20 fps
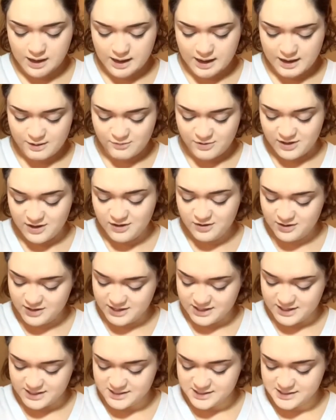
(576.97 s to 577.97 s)
I really only
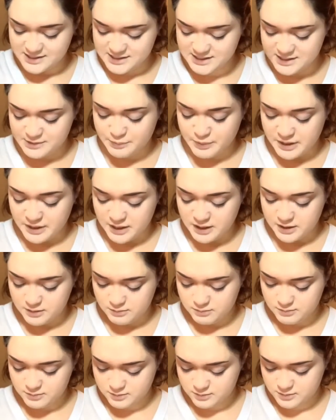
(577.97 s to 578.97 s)
got this because it's pink
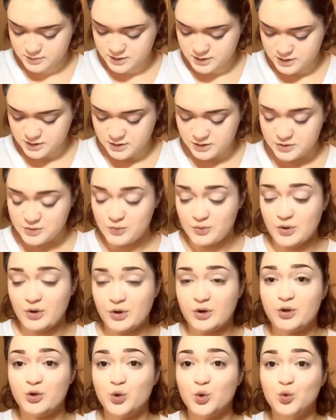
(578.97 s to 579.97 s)
and it looks real
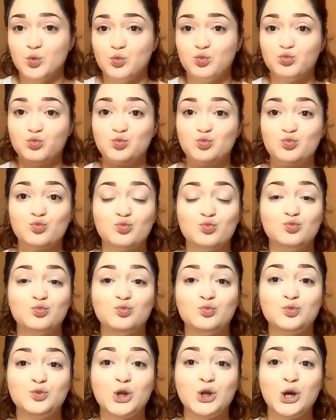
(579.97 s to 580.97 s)
cute.
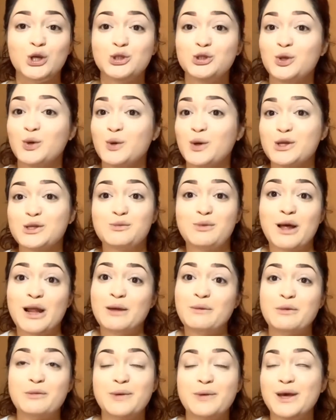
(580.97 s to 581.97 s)
So that's the
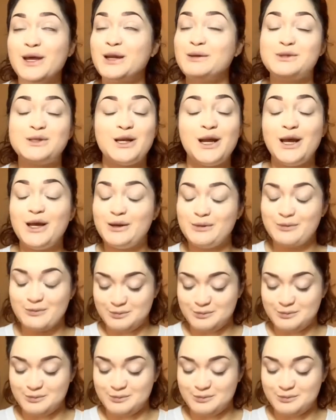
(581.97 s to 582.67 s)
palette we're picking up today.